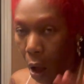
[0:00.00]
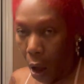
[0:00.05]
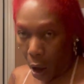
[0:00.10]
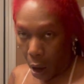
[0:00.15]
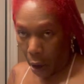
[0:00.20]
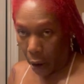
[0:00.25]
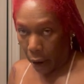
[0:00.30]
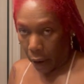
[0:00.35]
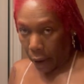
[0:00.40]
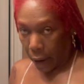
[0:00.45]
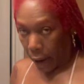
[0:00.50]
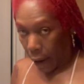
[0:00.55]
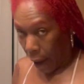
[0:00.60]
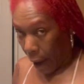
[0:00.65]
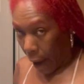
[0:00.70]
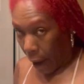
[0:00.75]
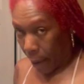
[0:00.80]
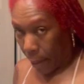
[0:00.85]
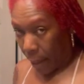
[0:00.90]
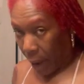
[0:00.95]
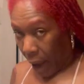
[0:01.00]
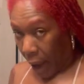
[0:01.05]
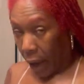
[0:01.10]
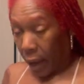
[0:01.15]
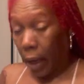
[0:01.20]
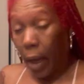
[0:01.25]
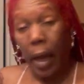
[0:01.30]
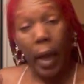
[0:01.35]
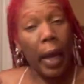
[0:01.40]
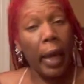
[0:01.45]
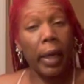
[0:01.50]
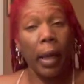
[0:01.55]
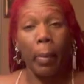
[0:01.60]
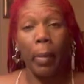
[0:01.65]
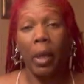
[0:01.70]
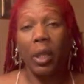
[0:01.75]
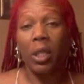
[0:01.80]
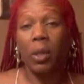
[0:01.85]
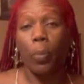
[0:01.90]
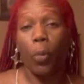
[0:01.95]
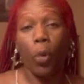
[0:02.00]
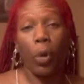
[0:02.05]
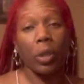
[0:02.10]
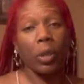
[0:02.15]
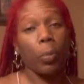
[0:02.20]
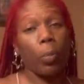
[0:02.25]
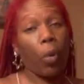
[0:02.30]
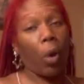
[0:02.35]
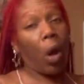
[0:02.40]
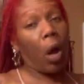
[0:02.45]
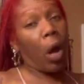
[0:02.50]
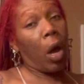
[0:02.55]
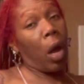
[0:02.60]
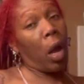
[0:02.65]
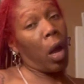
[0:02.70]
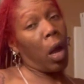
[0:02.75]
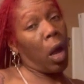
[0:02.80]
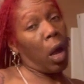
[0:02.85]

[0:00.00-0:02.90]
Alright, I'm back. And I'm in sports bra